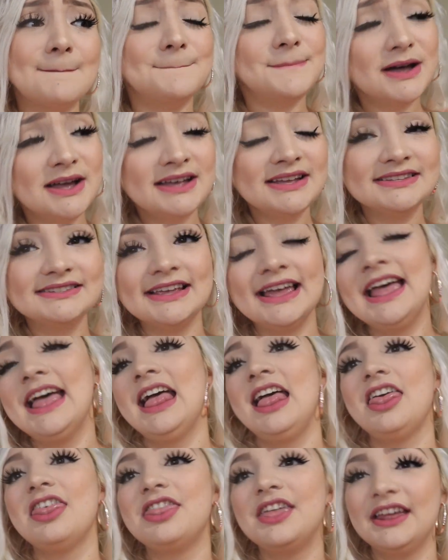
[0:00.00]
but
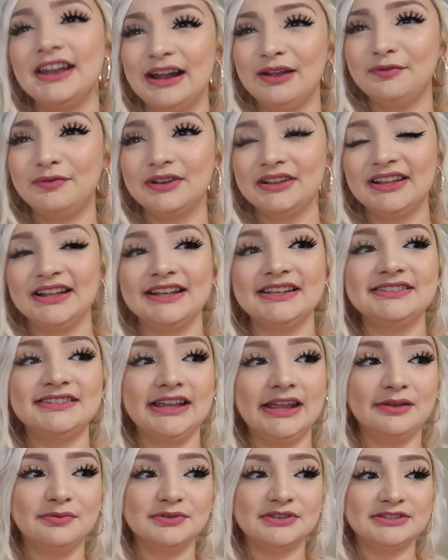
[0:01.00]
then I realized
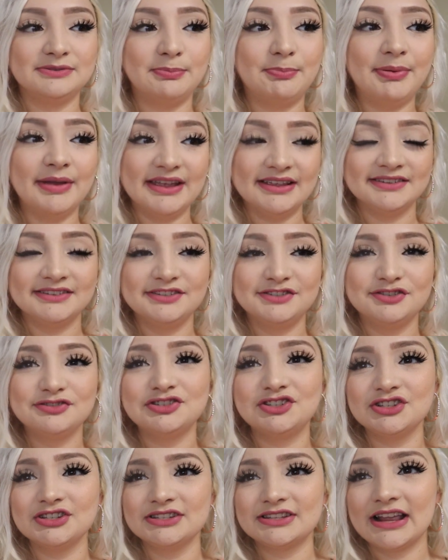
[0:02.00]
it was best
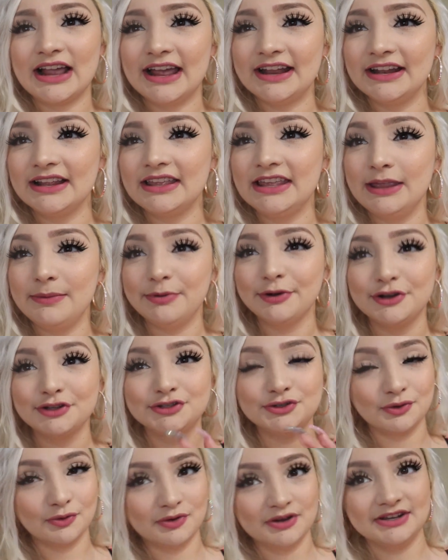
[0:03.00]
to just kind of keep her
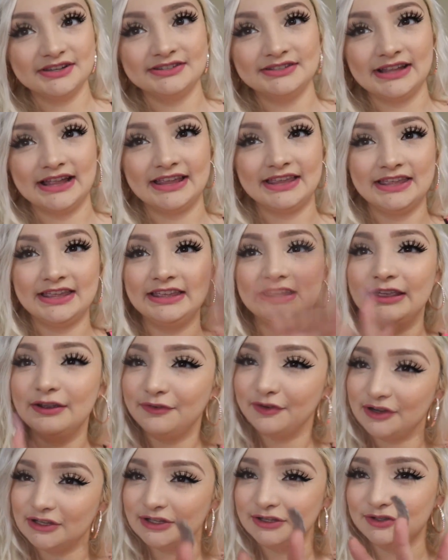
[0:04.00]
toys like
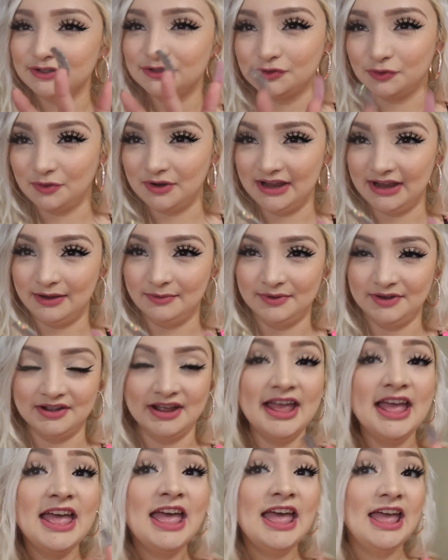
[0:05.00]
give her a little toy area
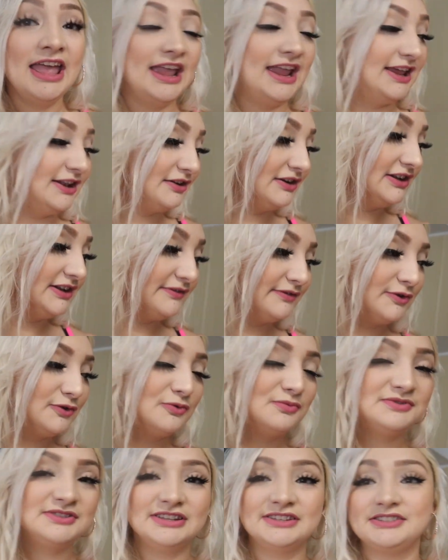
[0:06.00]
in our living
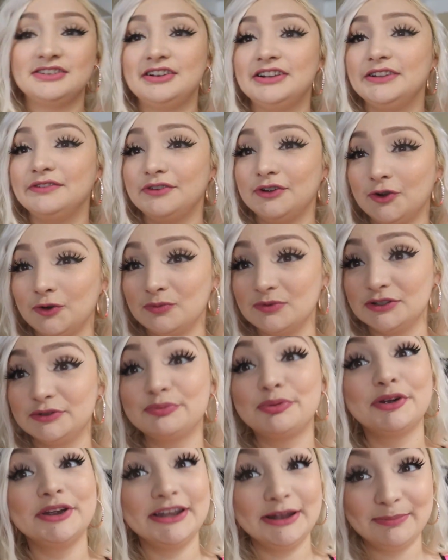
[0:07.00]
room since our living room is
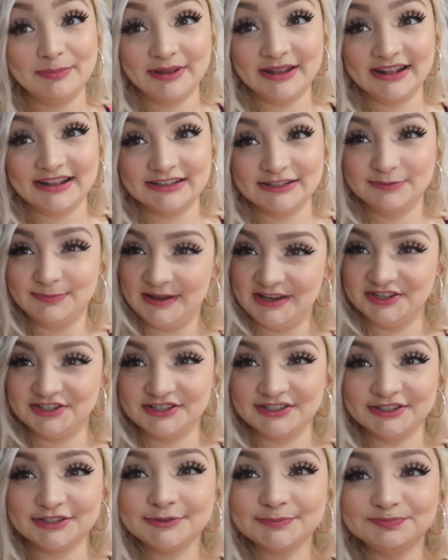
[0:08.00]
pretty big and
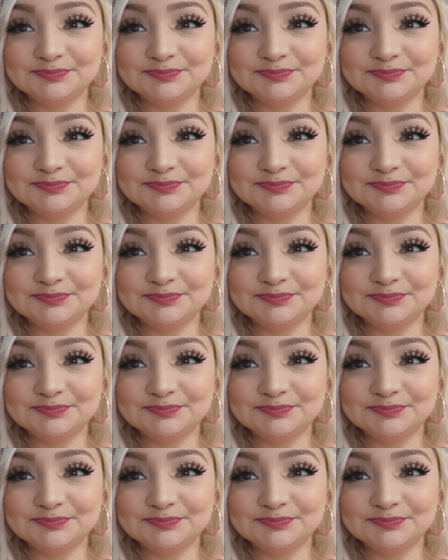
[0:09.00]
spacious